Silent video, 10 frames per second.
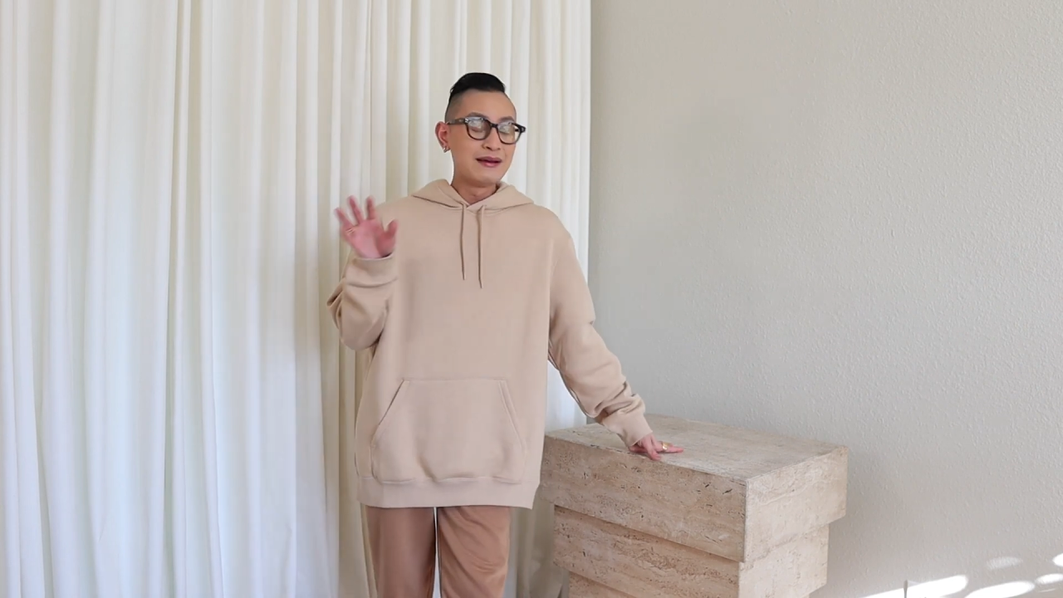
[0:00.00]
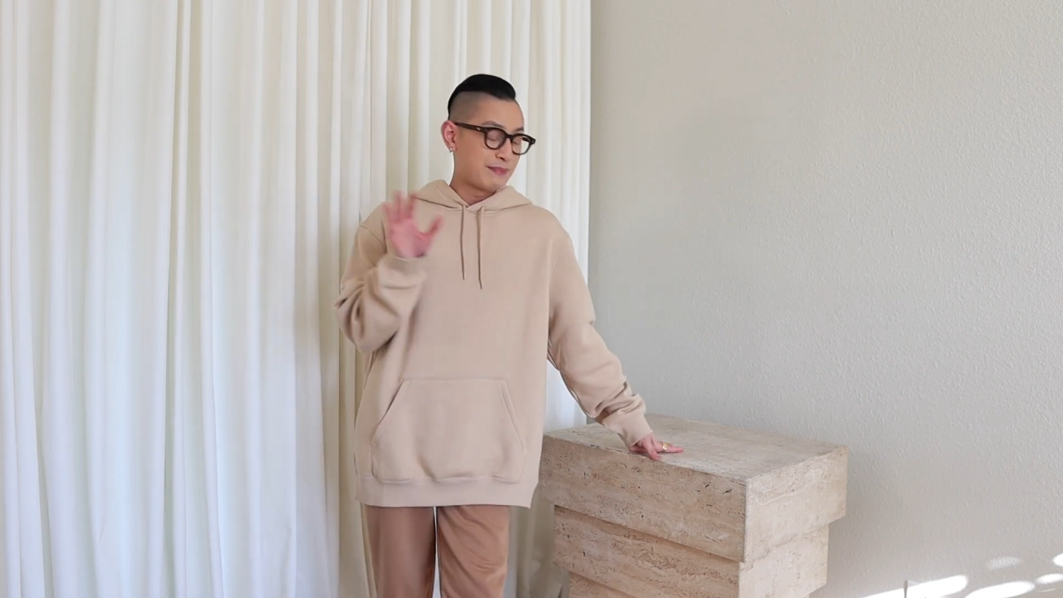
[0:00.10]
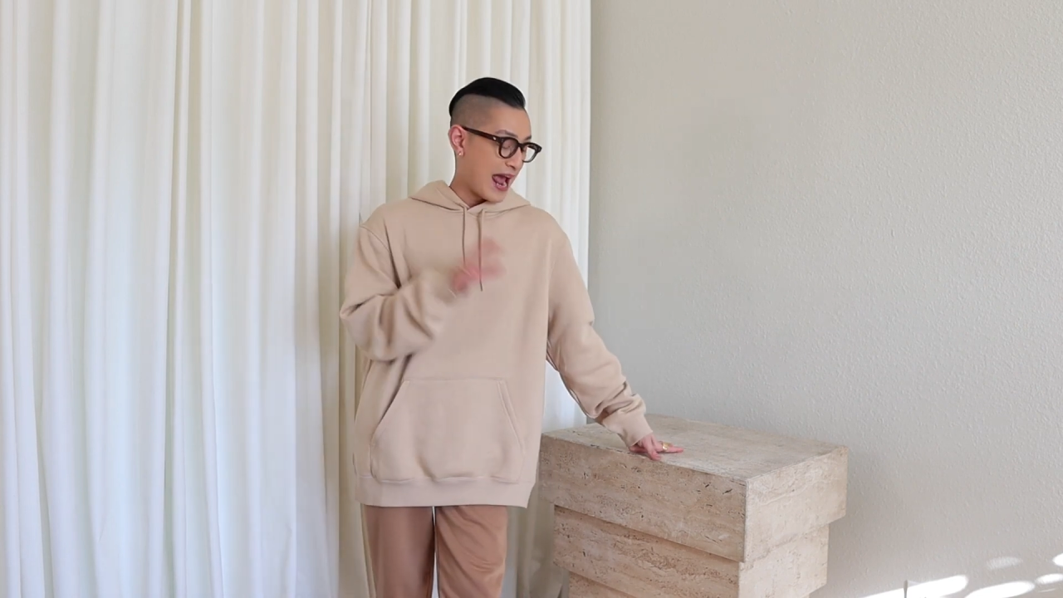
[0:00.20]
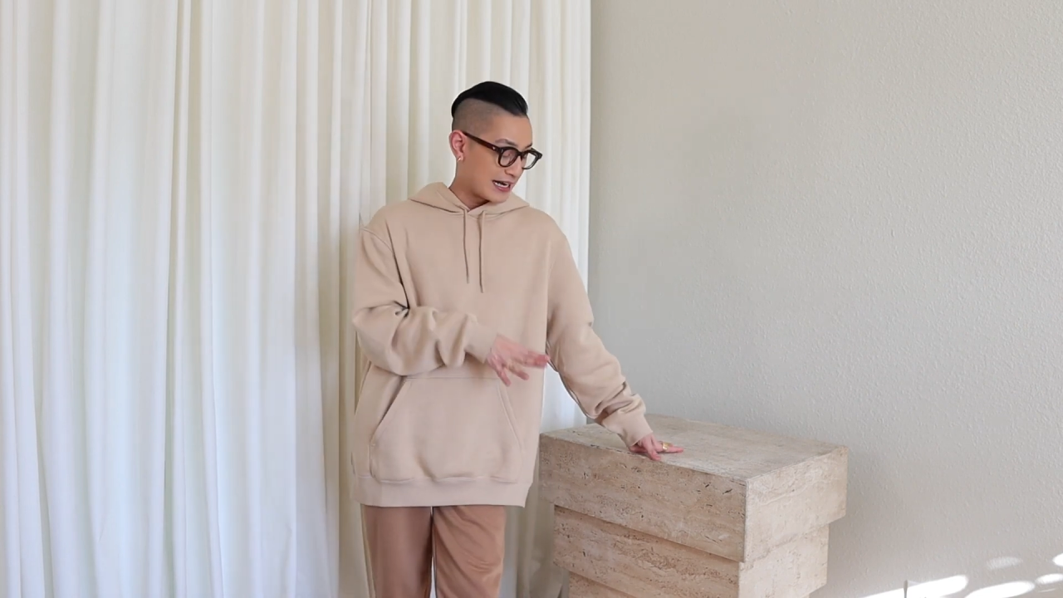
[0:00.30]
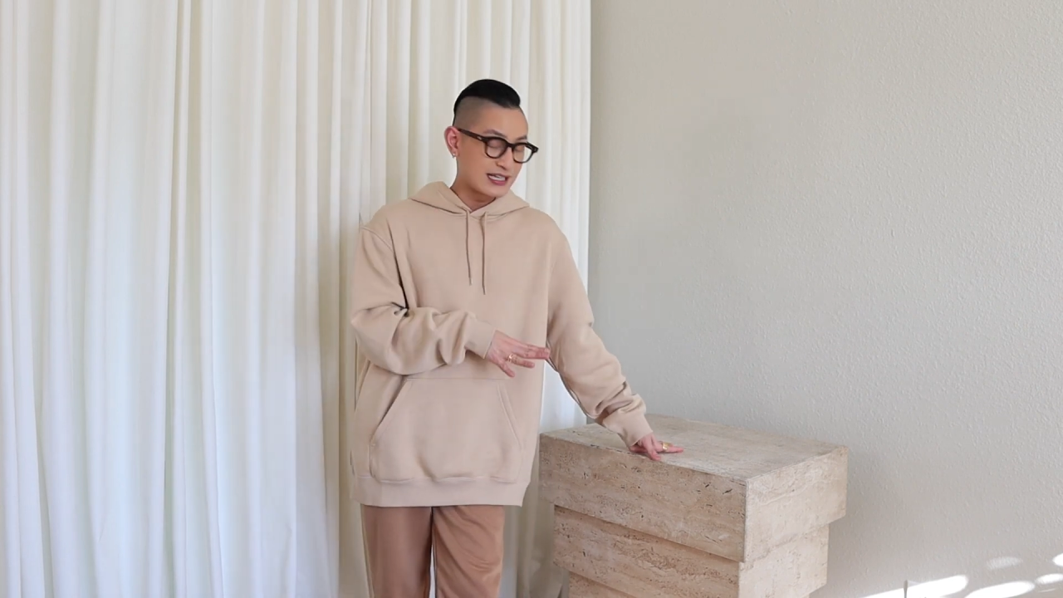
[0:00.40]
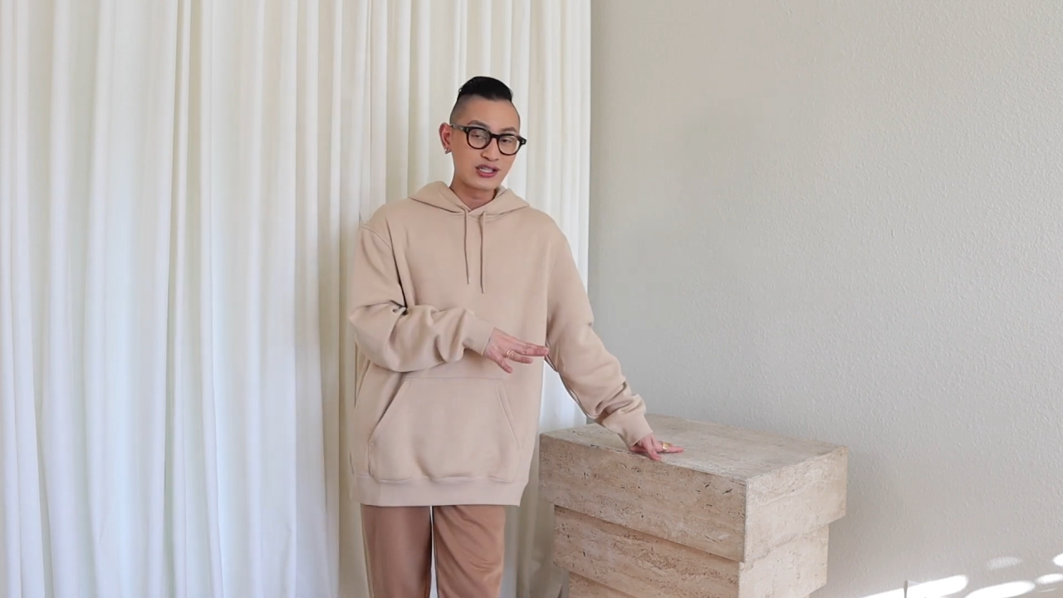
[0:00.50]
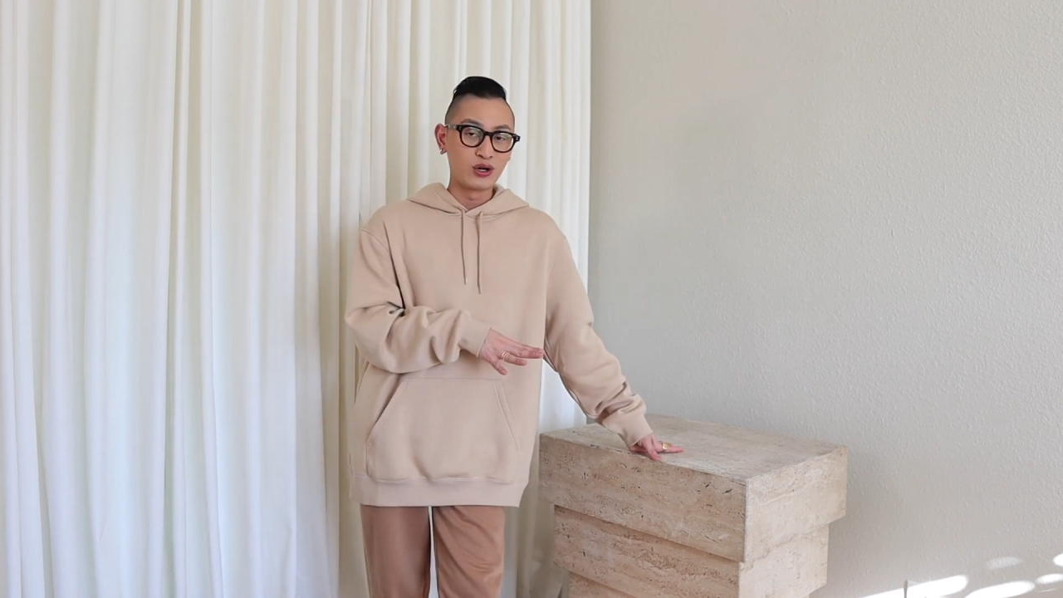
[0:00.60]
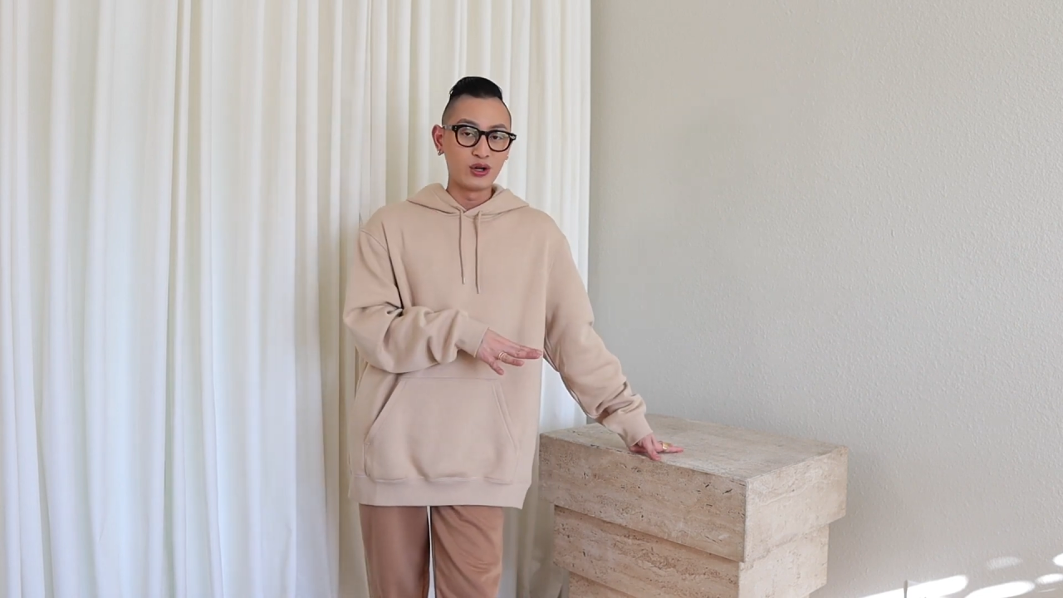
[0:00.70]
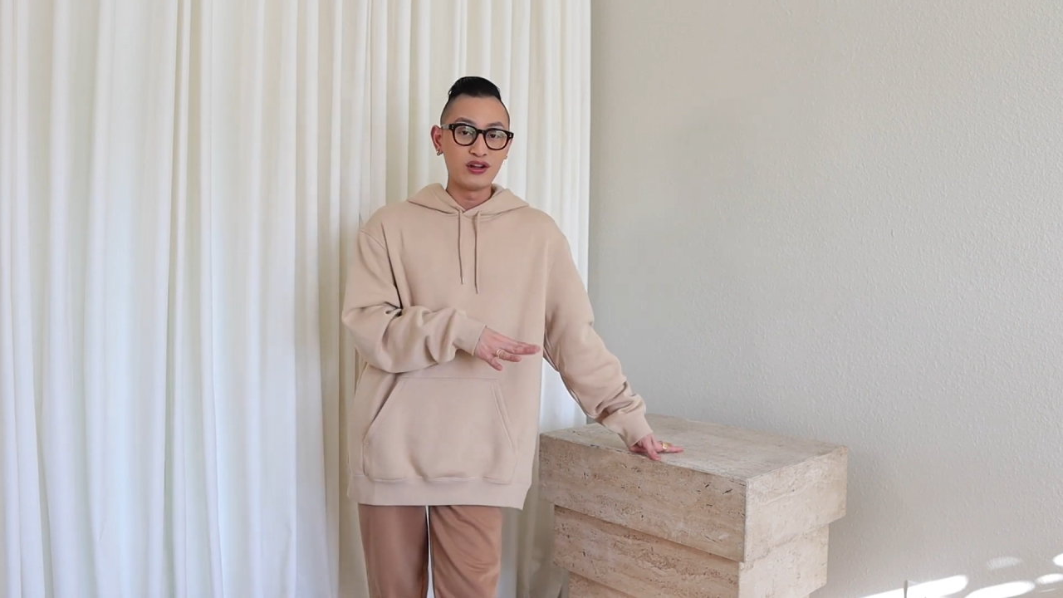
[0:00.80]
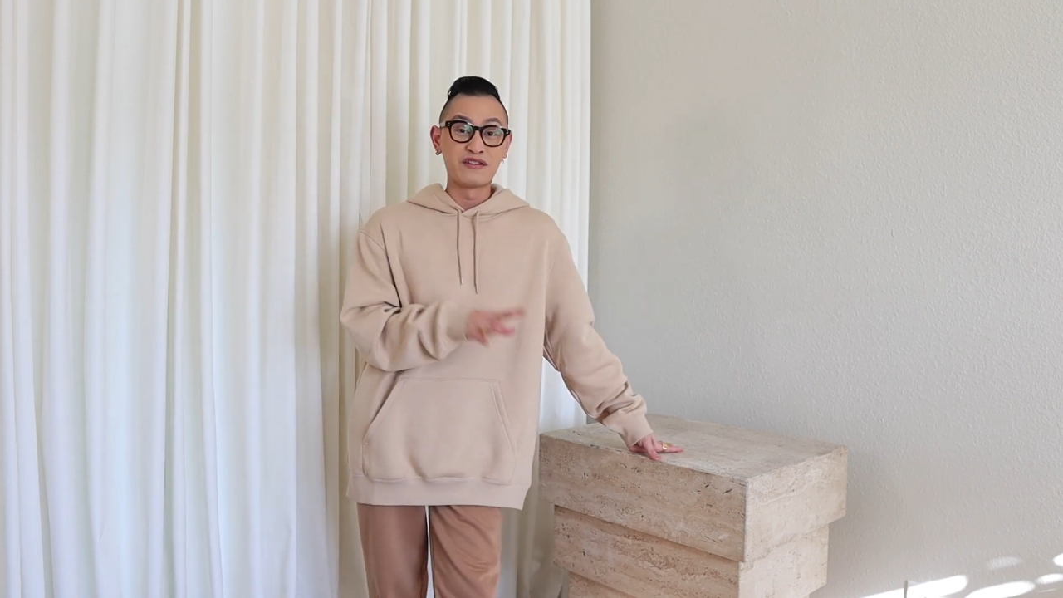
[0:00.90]

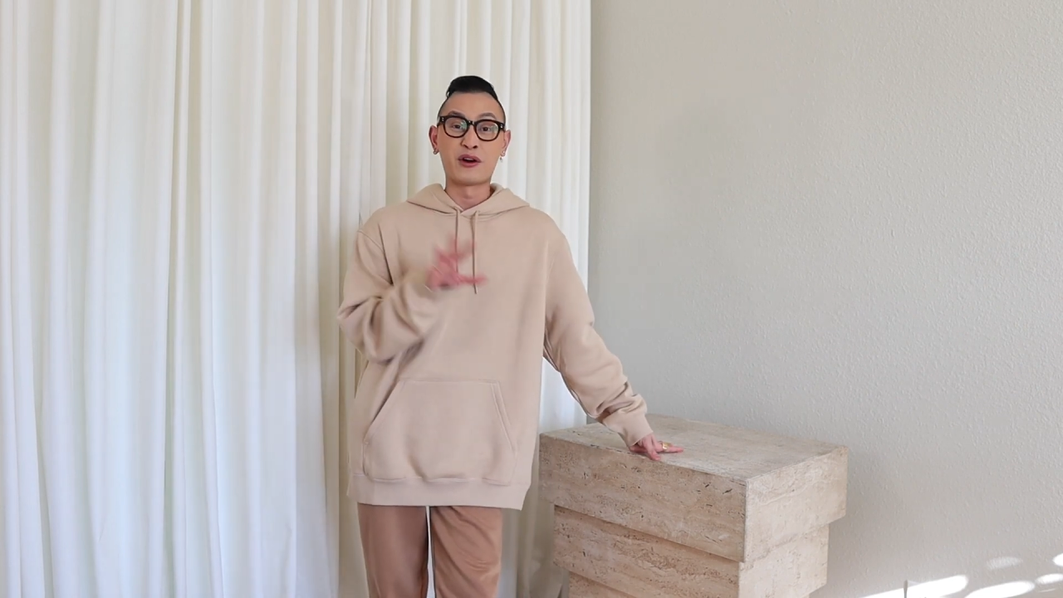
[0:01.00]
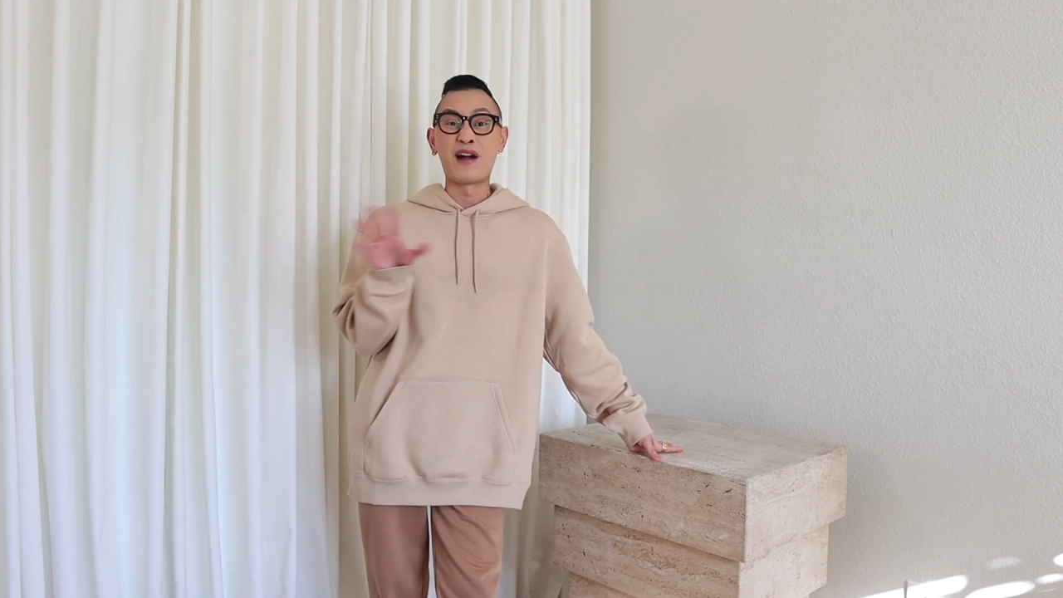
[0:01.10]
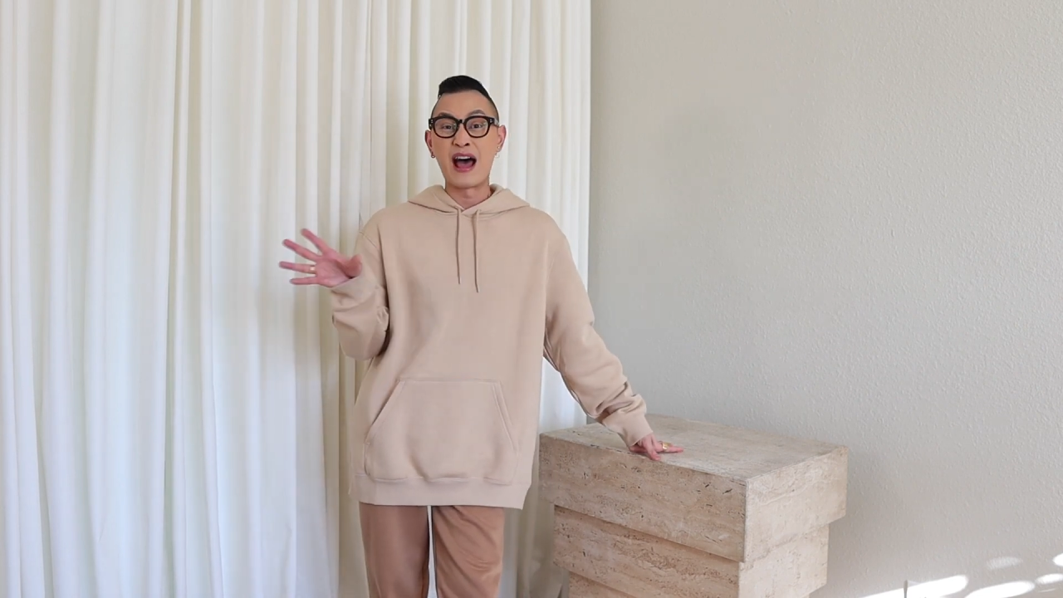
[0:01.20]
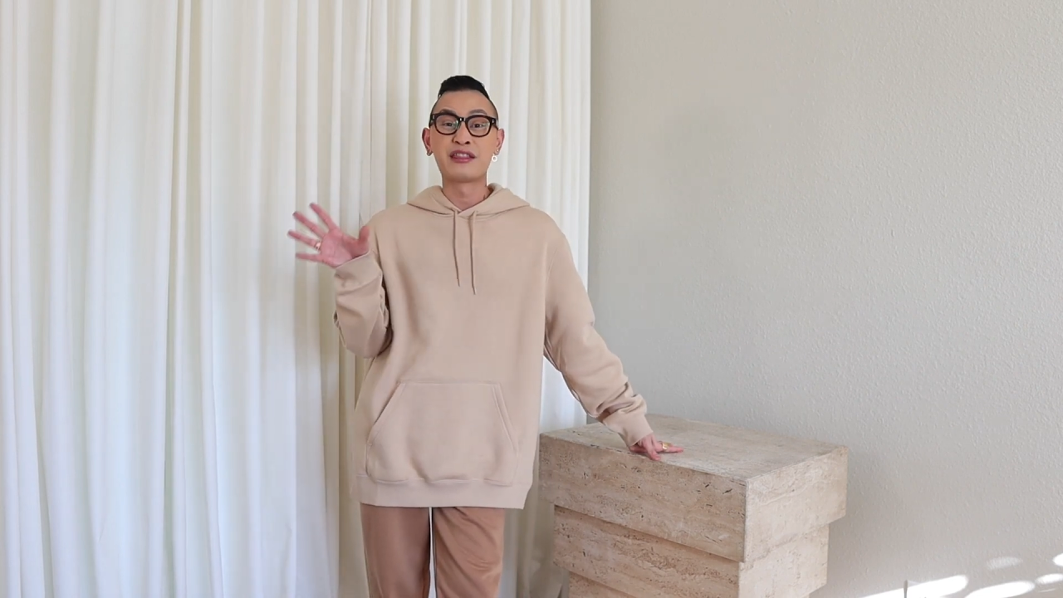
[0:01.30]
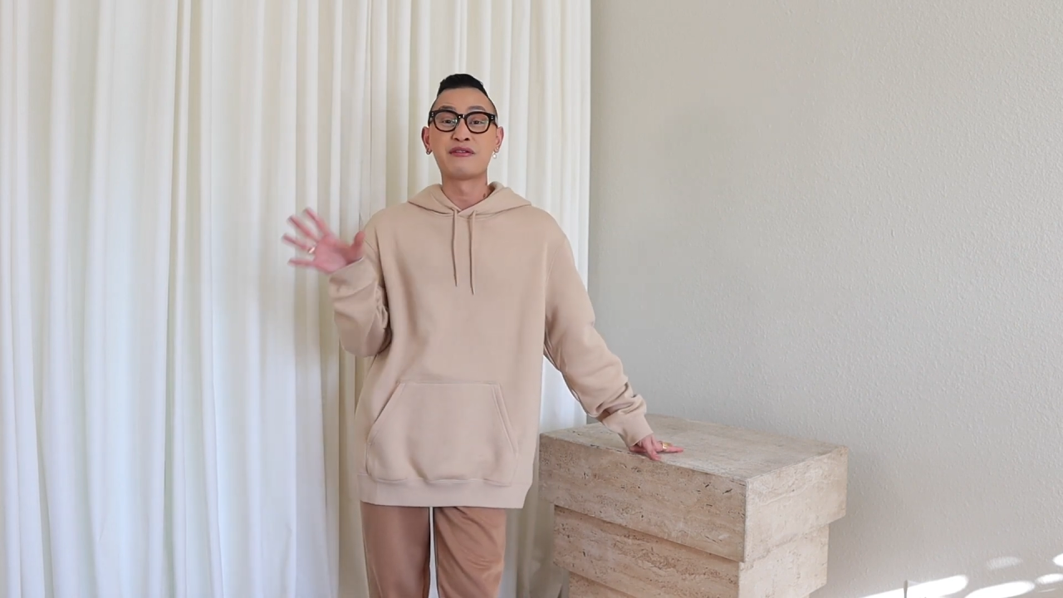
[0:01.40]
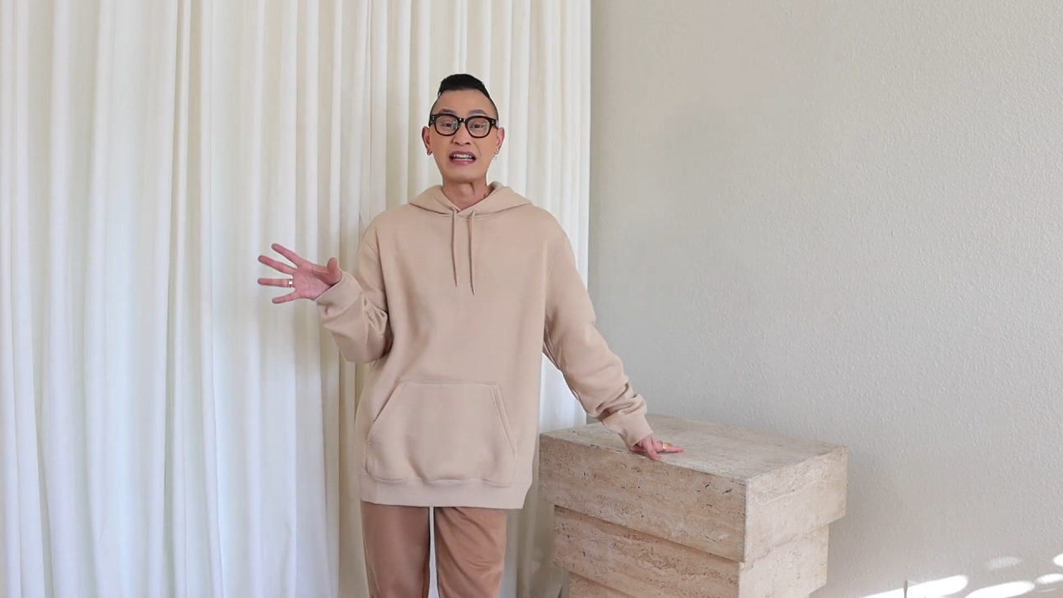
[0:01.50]
pedestal for around